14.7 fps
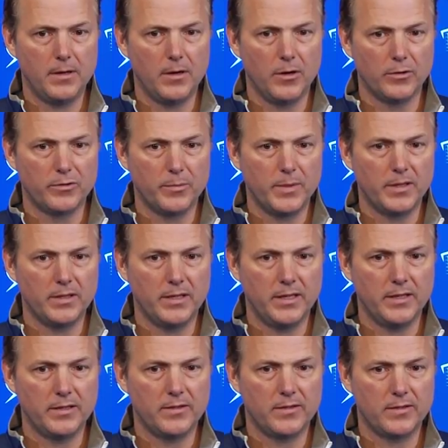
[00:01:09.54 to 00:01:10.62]
Ultimately,
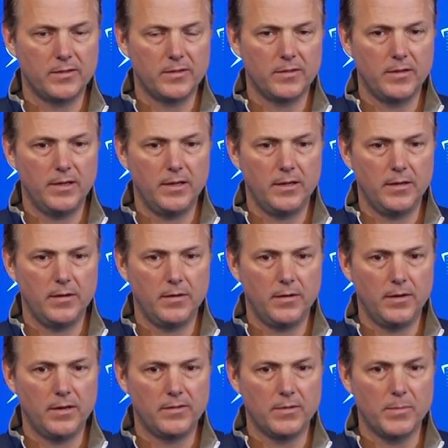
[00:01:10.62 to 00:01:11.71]
it's
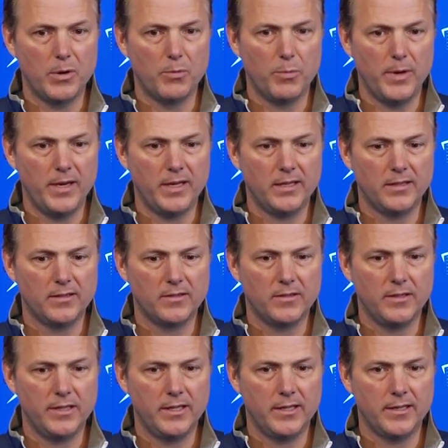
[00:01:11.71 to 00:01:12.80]
about winning in this
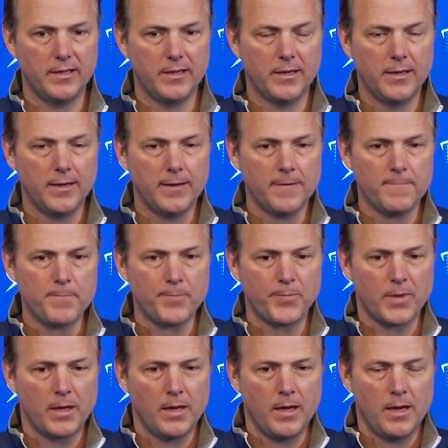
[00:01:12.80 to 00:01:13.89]
league. And
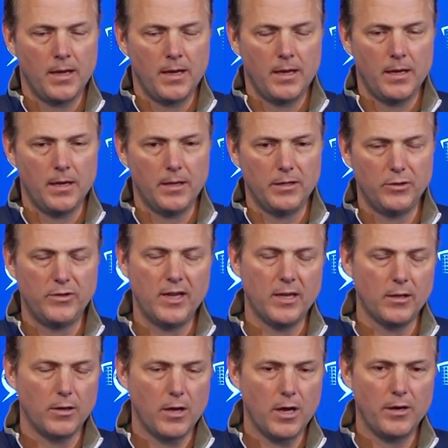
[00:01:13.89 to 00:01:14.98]
you take
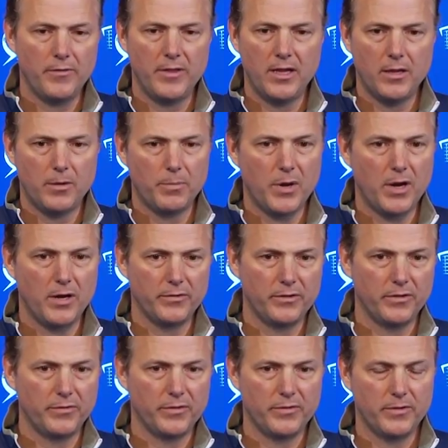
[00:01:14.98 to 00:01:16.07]
a lot of the other
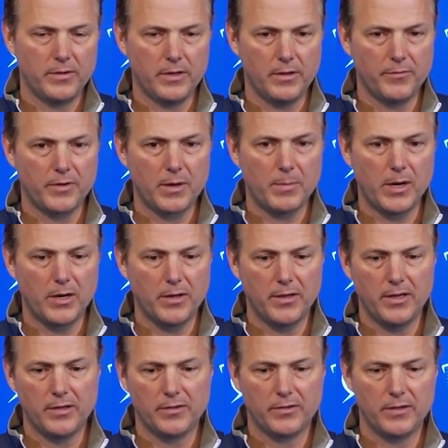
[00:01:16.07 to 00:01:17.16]
positives that have come out of
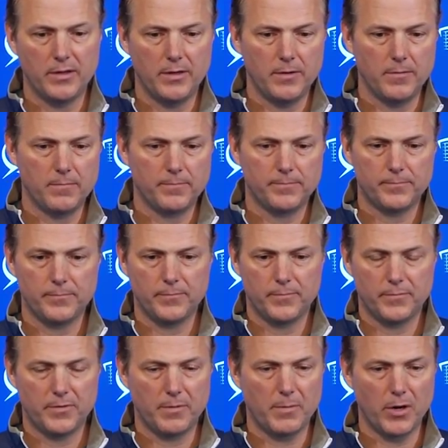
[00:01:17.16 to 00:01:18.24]
this, and
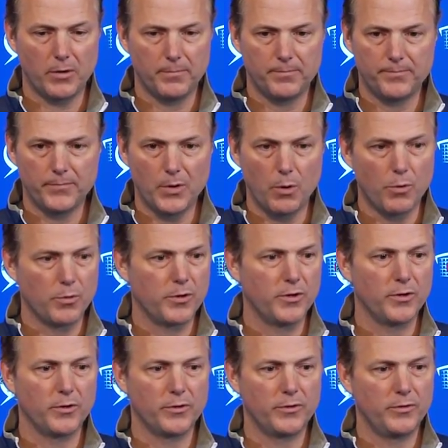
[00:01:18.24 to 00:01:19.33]
from our
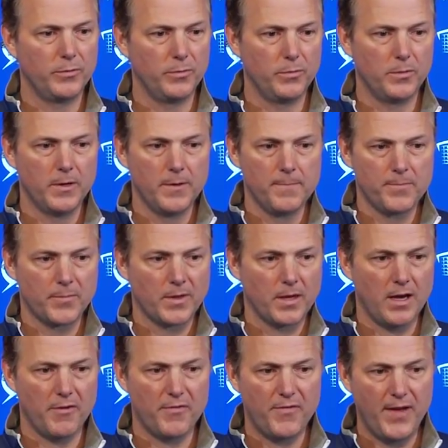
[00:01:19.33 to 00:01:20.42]
owner to
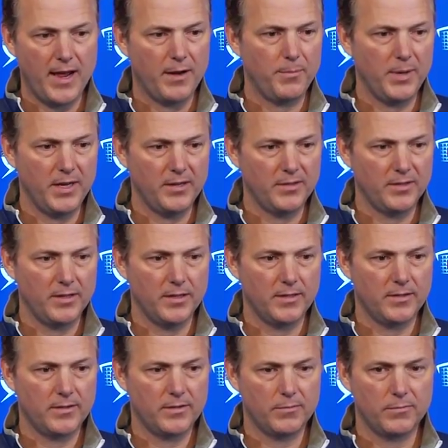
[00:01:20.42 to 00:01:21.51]
a fan base
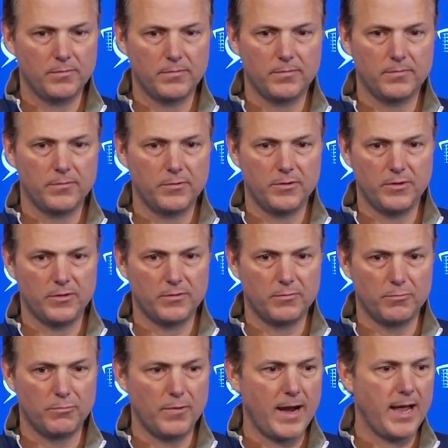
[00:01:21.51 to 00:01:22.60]
that's just
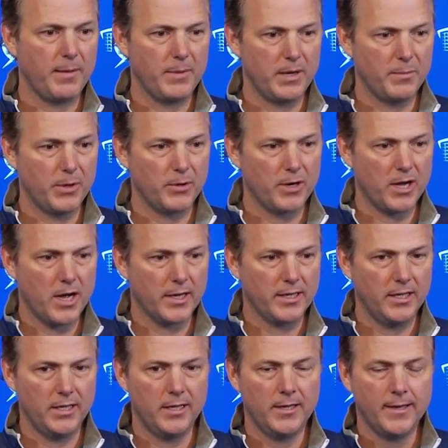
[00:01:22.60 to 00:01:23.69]
rabid about
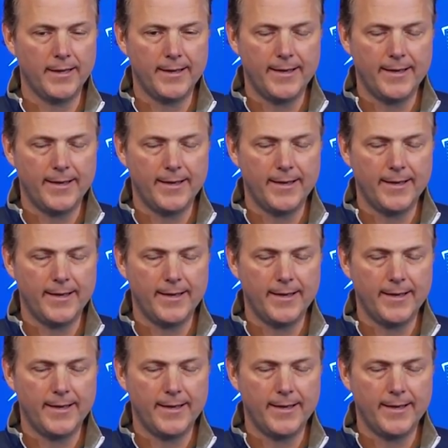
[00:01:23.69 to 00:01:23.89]
hockey.